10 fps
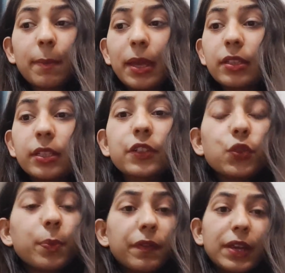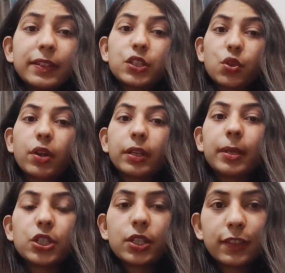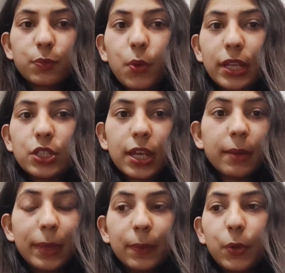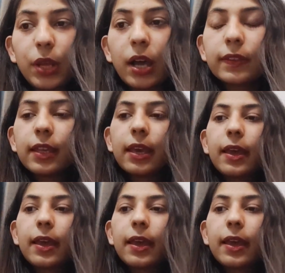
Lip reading: methods to prevent such contamination and spoilage in milk products.